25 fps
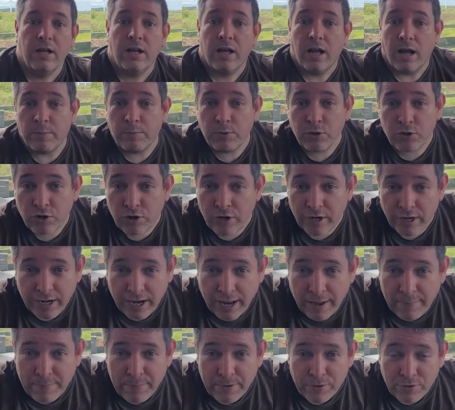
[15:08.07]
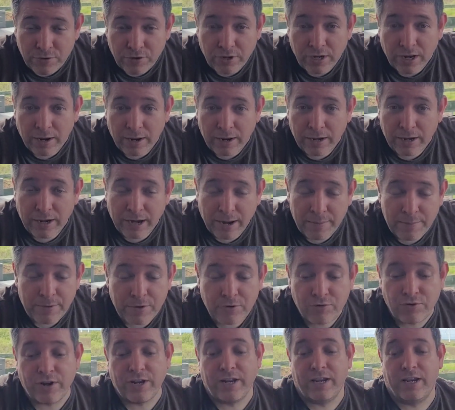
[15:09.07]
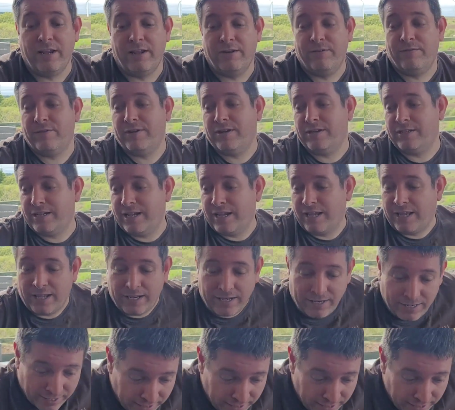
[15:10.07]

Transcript: I'm just going to grab my drink for a second.